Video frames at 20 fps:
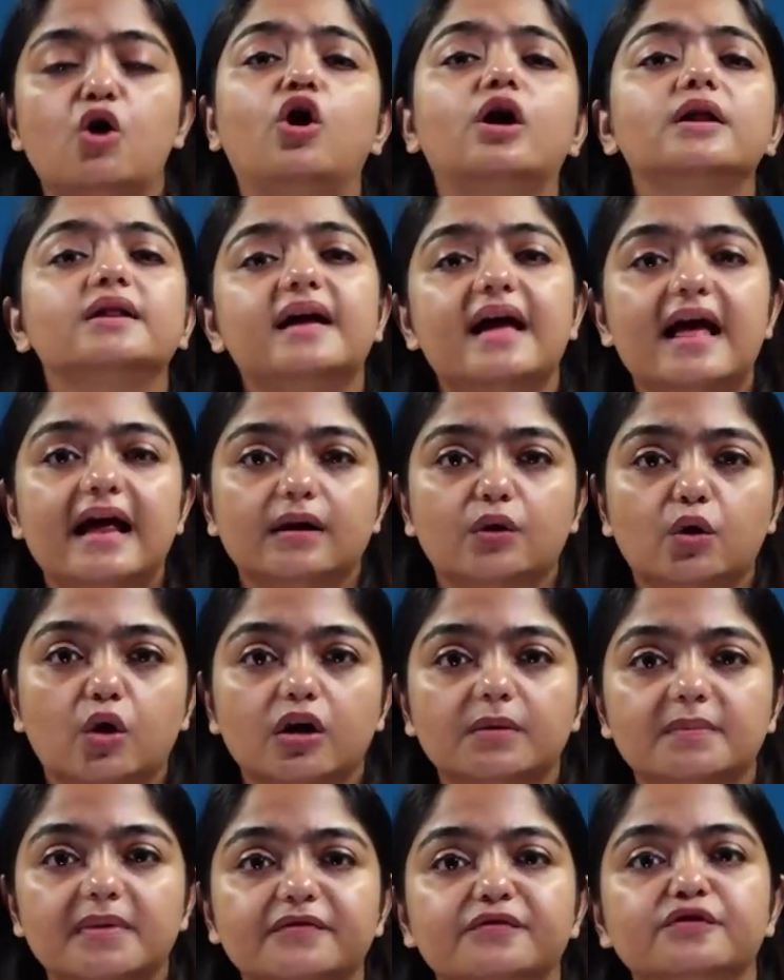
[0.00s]
all the
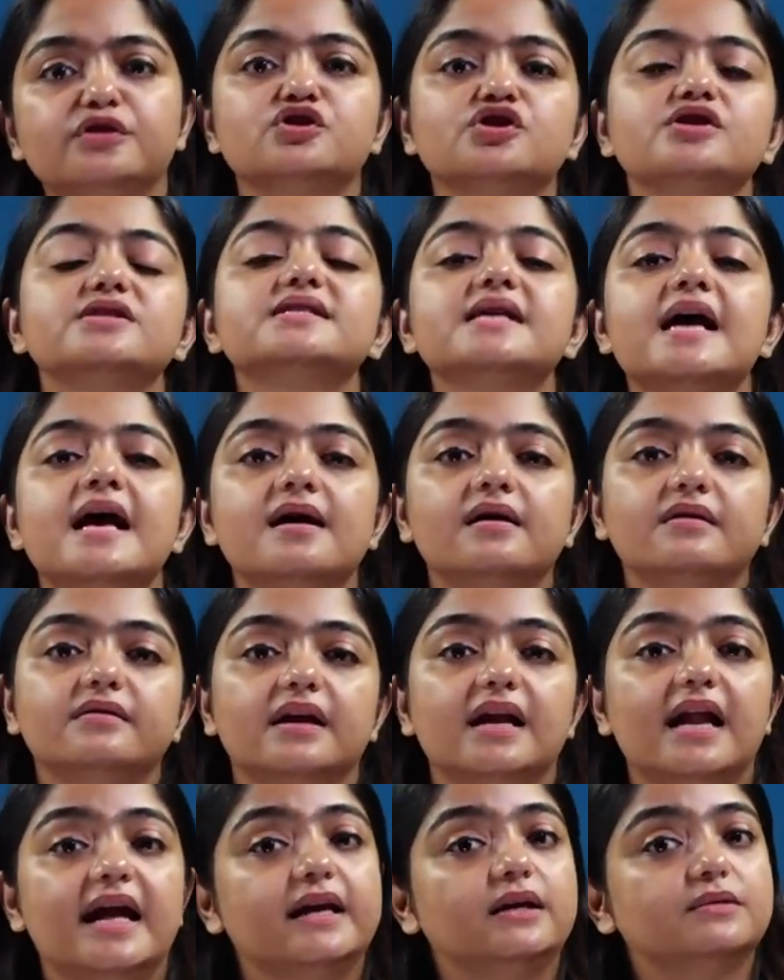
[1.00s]
alcohol beverages
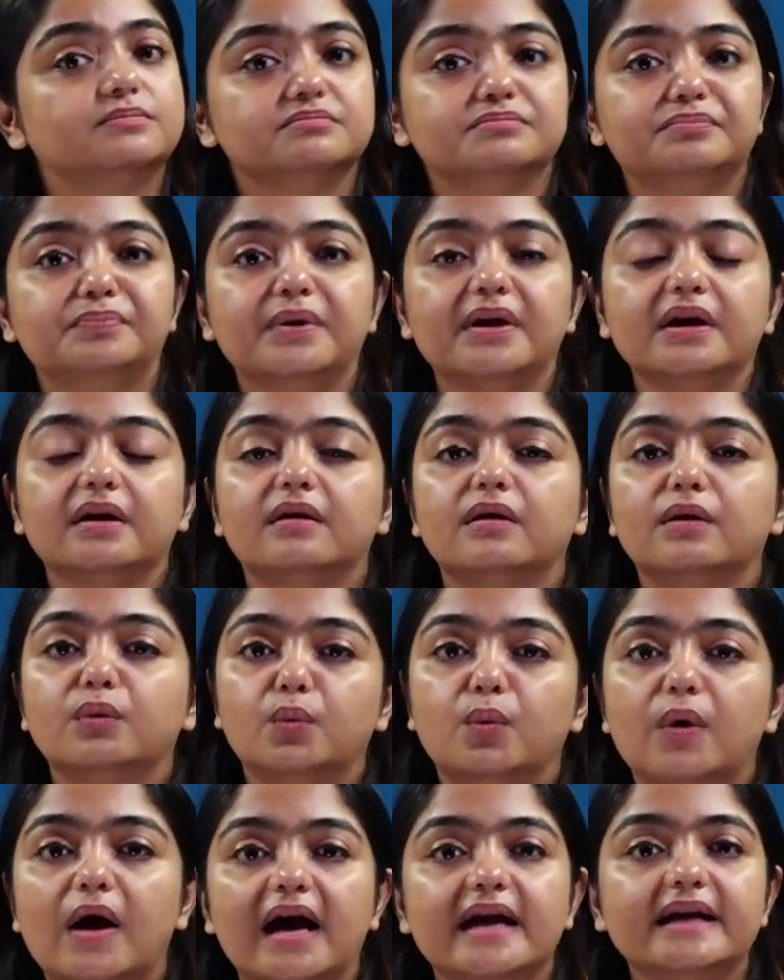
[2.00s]
like beer
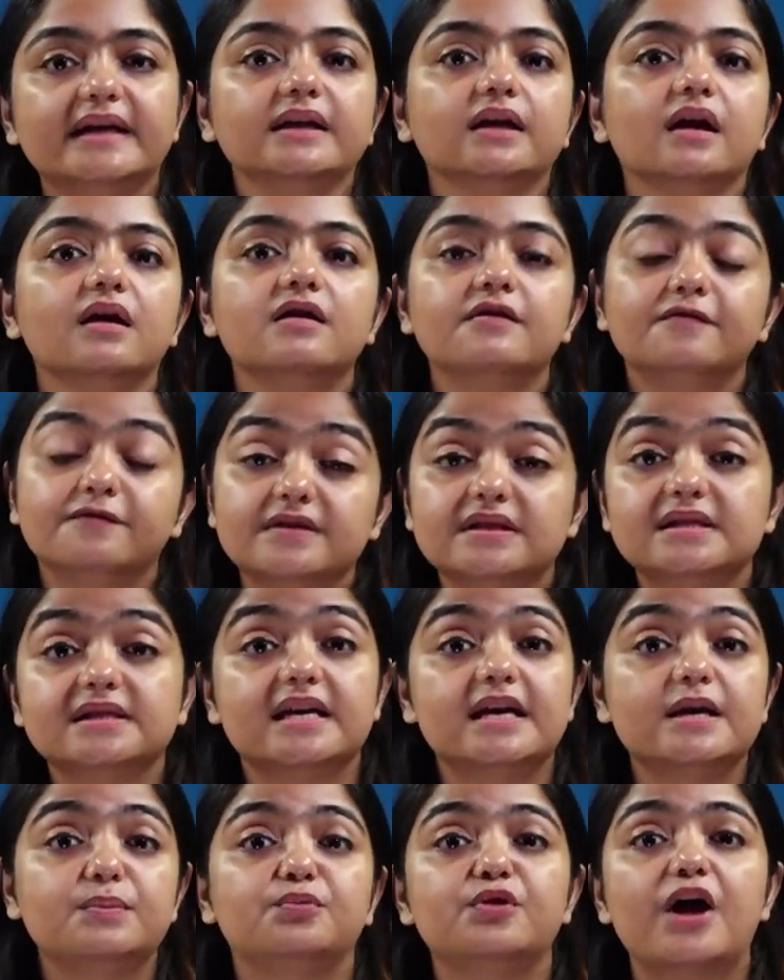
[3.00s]
wine
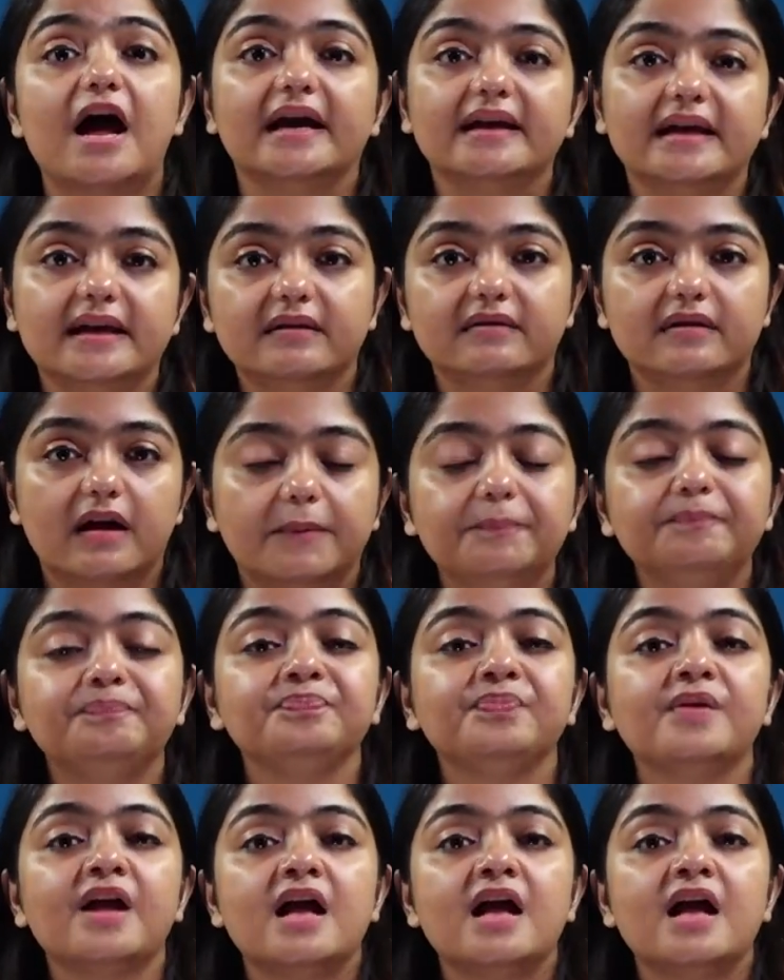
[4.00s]
whiskey brandy rum